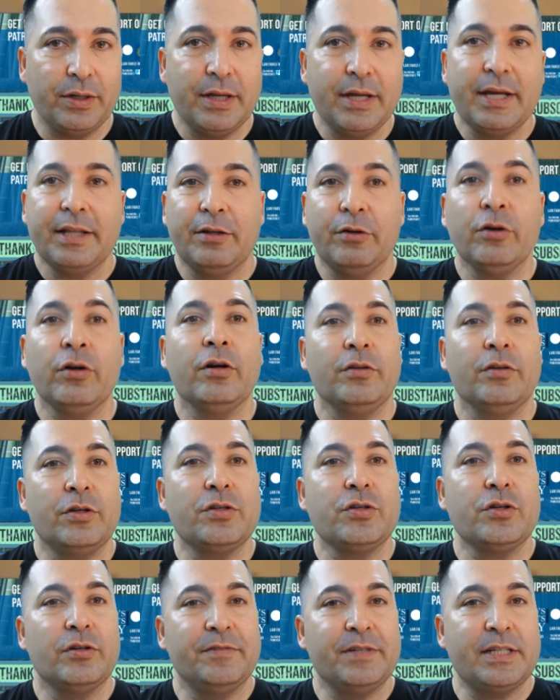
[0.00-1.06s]
There are other
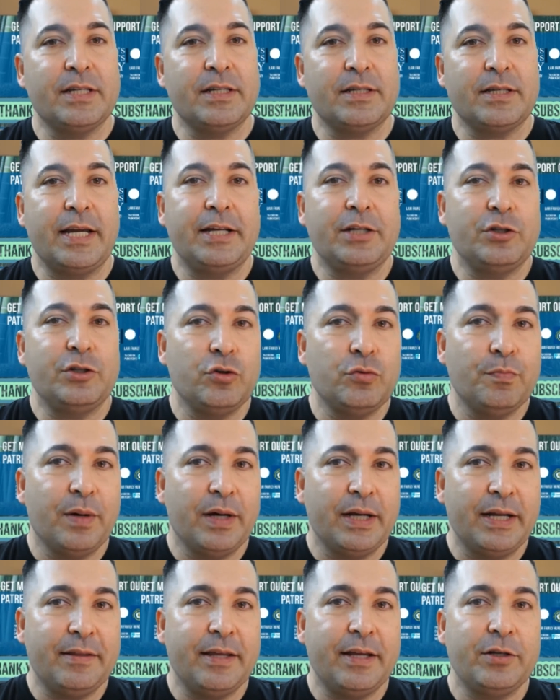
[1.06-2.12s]
services like
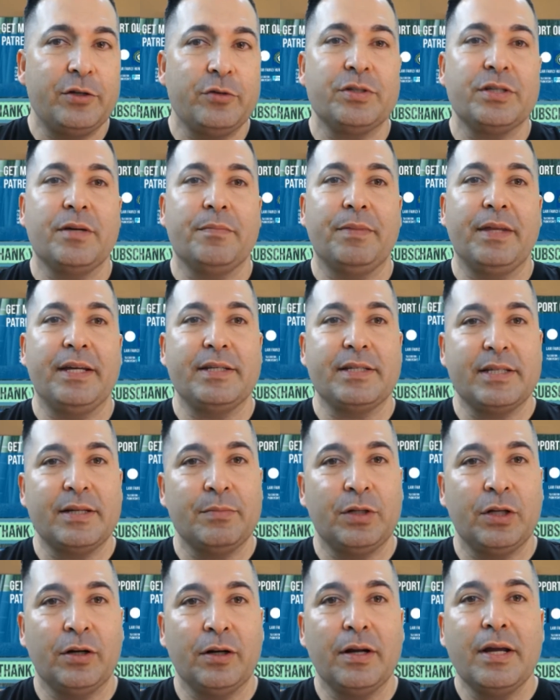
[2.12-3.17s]
TubeBuddy that do something
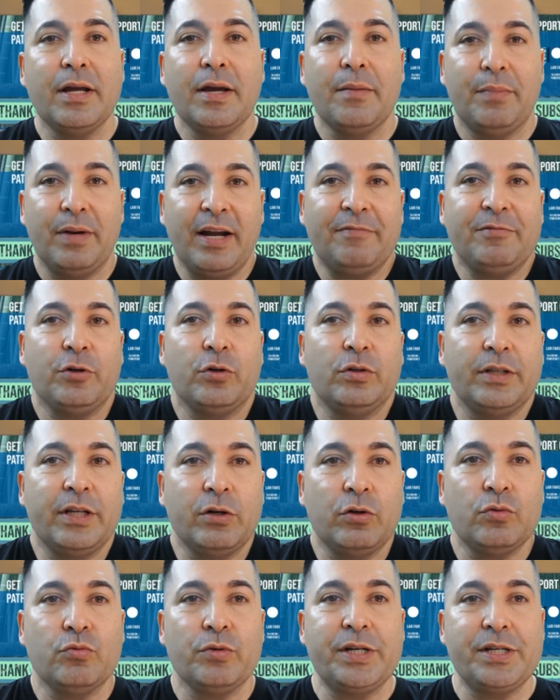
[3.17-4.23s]
similar, but after a
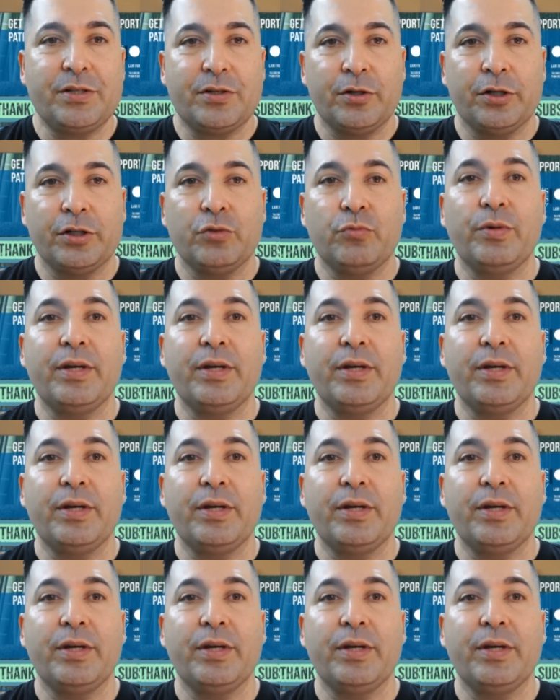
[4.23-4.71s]
little research, we